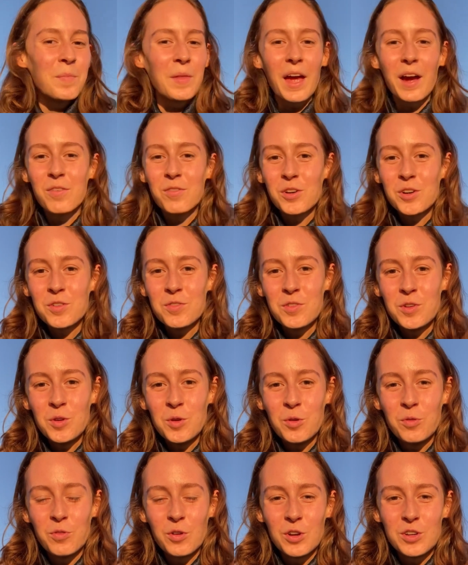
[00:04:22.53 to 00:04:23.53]
I've got a few
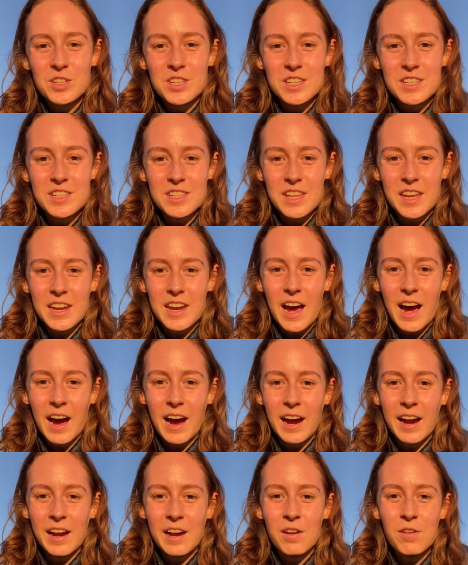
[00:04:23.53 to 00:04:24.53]
verses that
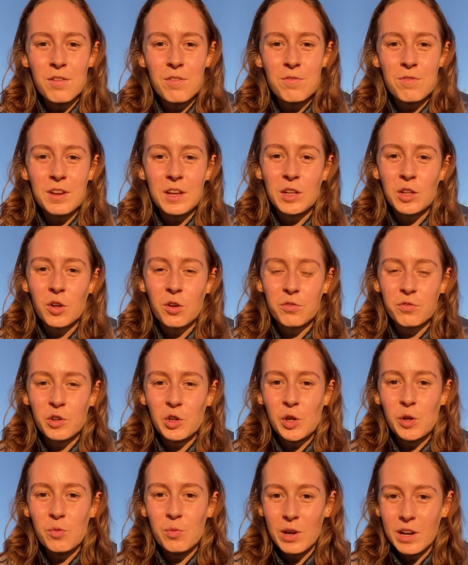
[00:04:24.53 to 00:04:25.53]
I feel are very
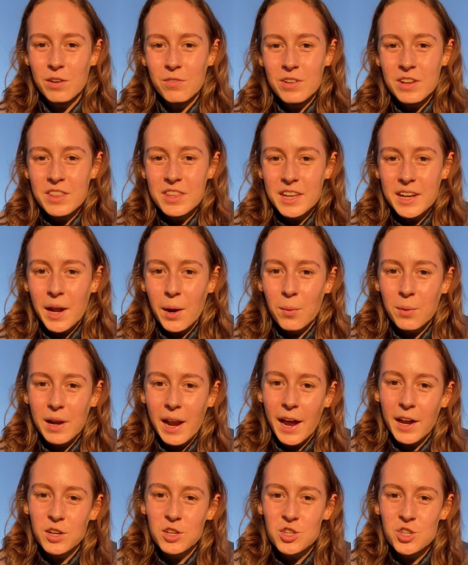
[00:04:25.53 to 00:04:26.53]
relevant that I would like
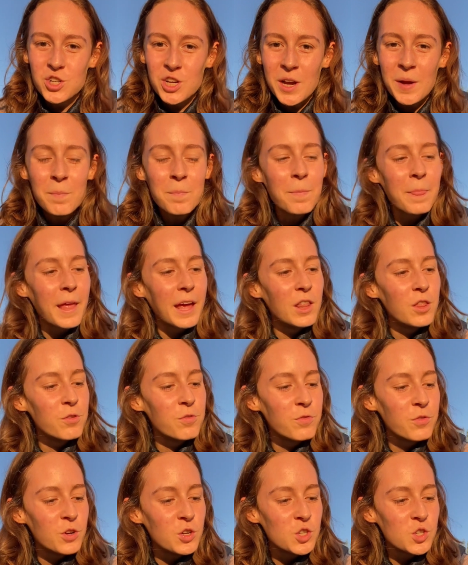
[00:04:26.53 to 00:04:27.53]
to share, and the
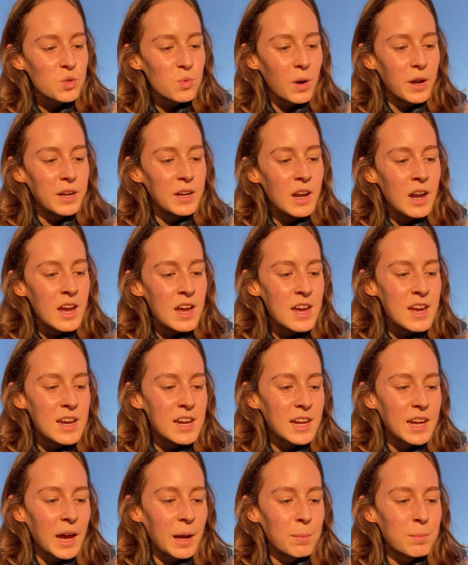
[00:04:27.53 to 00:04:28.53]
first one
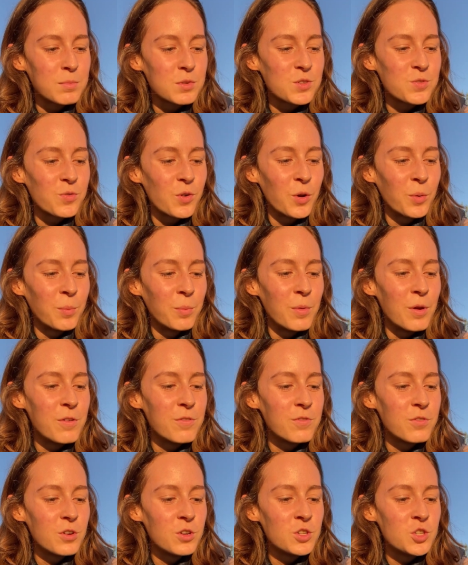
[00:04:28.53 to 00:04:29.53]
comes from
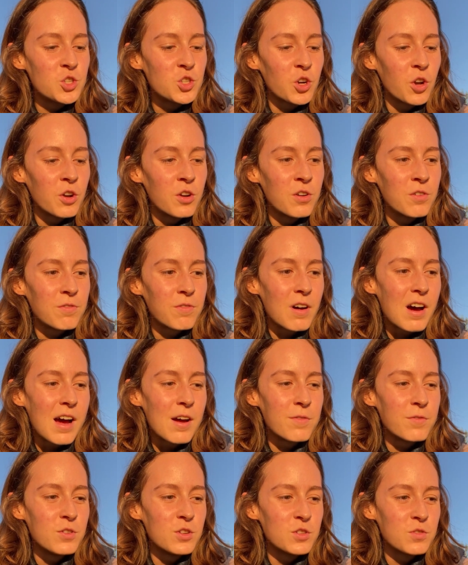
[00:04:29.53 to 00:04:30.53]
1 John 5,
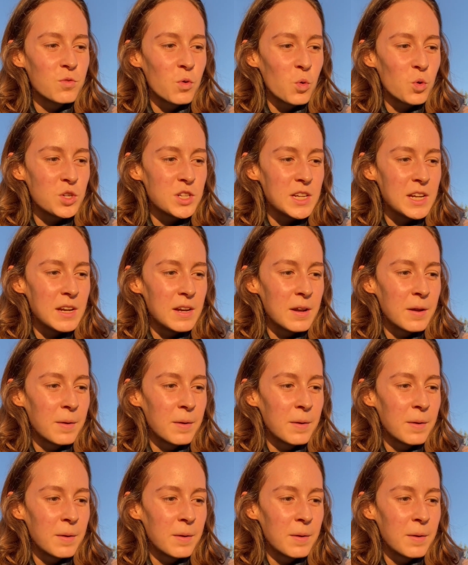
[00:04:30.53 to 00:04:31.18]
verse 14.